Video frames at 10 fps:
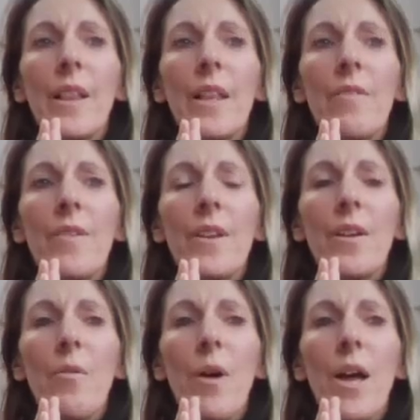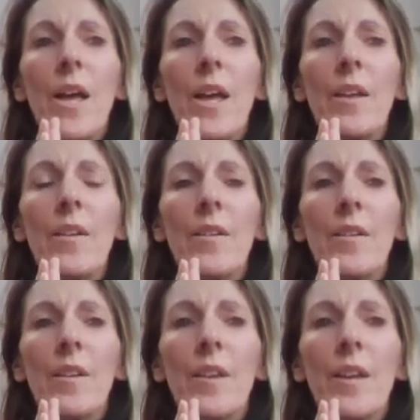lifting away
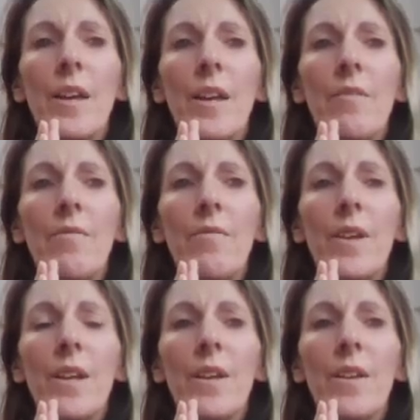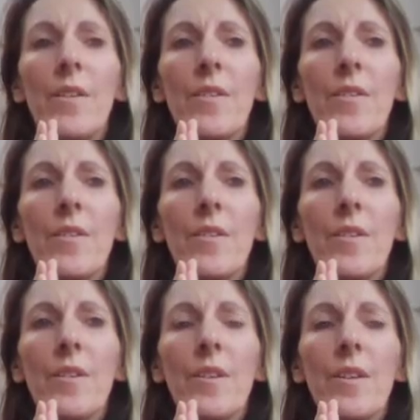any fears
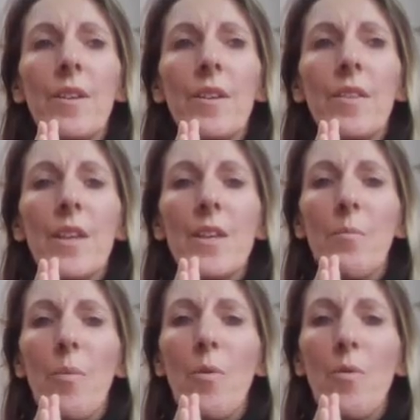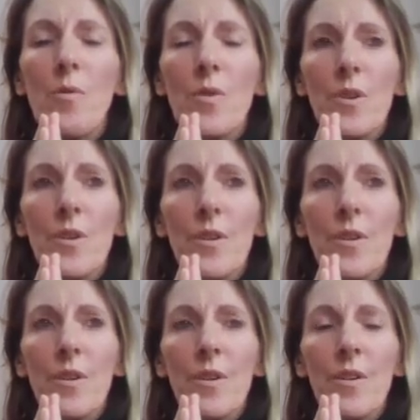that support
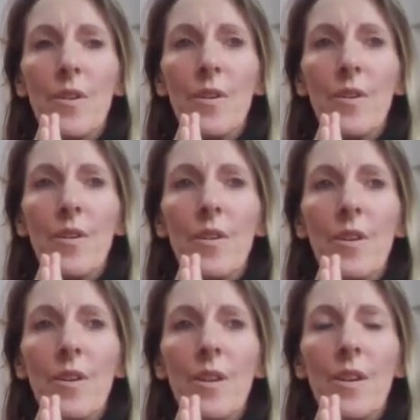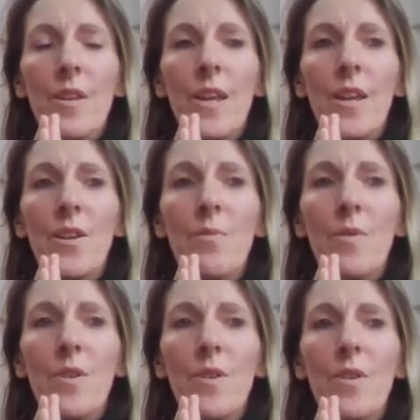
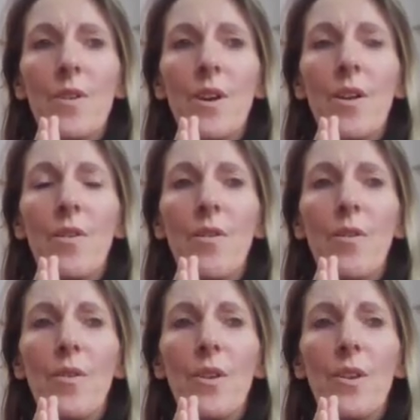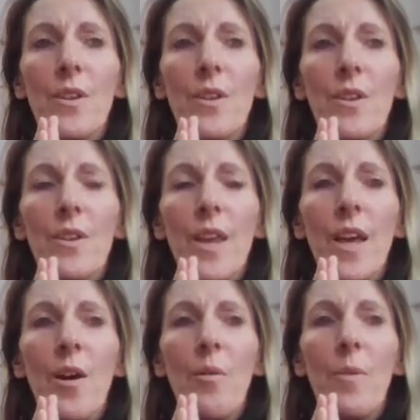attachments that are not
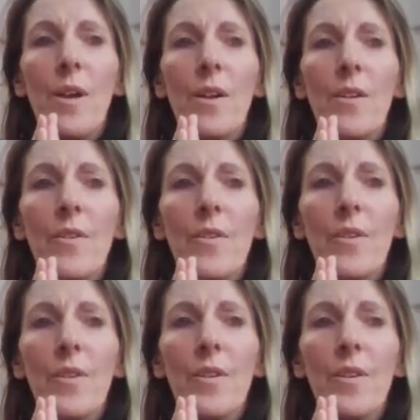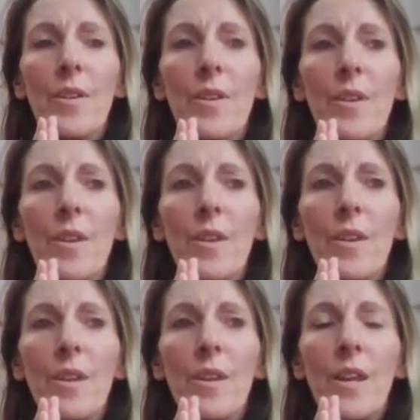helping us,
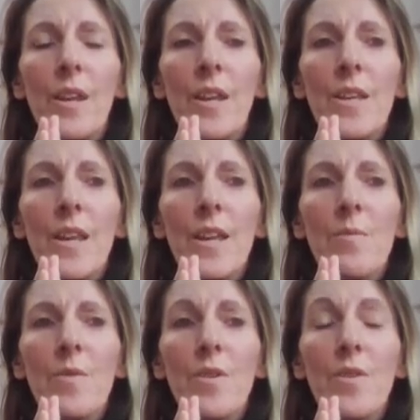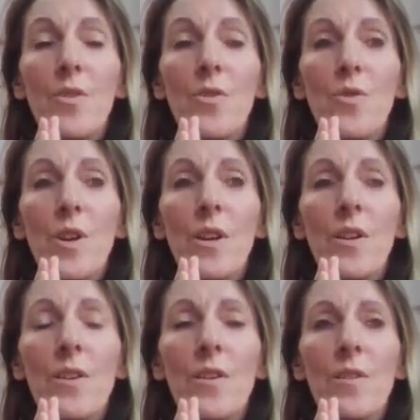any attachments to
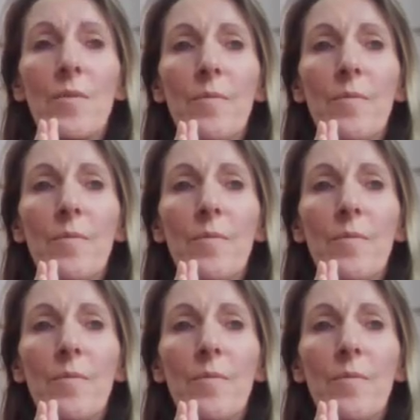triggers,